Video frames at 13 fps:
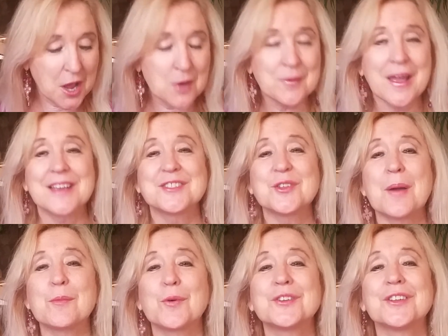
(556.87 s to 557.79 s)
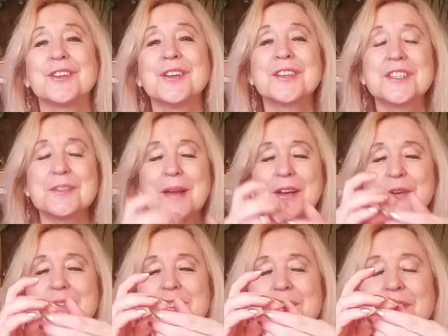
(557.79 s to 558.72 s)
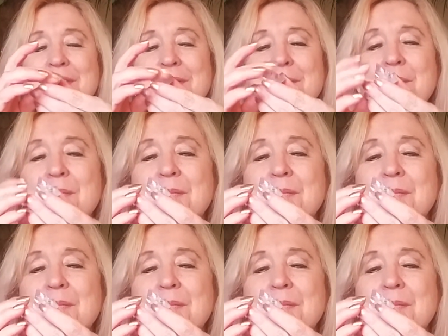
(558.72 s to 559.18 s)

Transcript: Okay, so I'm going to look into my crystal